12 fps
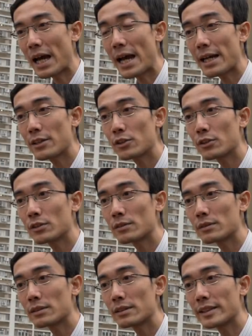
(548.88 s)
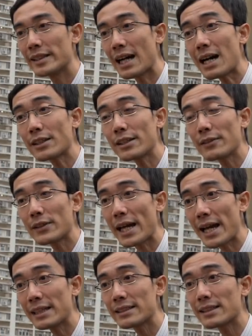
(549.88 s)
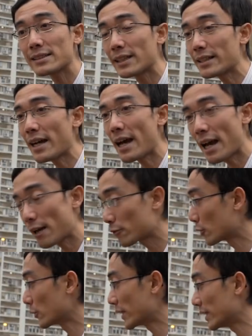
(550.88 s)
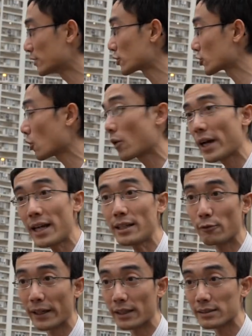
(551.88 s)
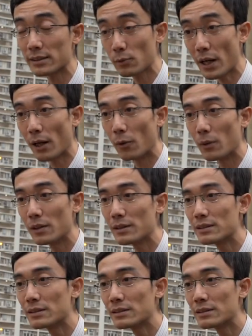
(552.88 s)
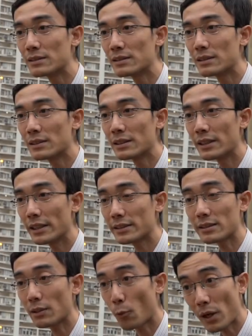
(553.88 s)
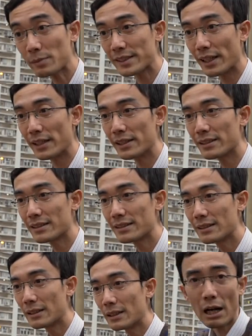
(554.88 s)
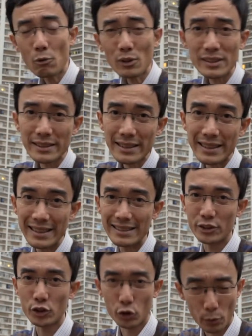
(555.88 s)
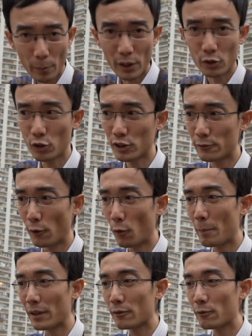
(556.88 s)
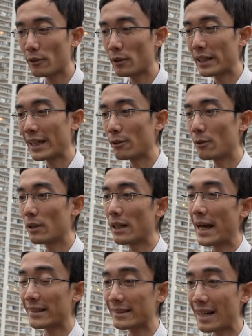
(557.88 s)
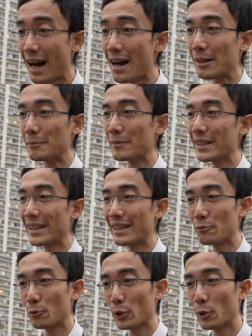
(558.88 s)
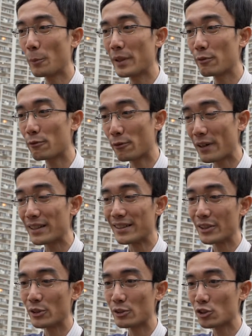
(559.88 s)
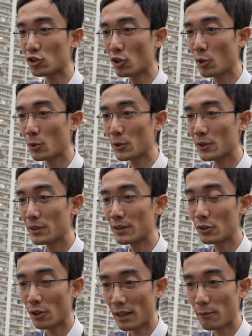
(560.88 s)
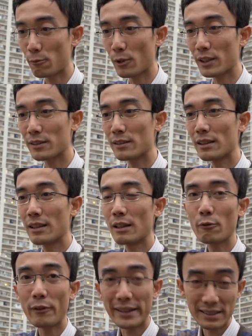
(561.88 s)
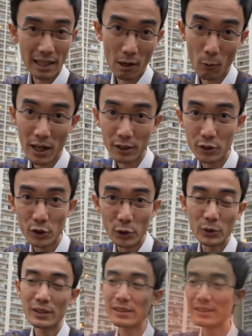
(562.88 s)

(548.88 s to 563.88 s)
And the other end doesn't have to install anything as well. It's just a website. I won't say it's super useful, but at times it will be fun to show your loved one things around you.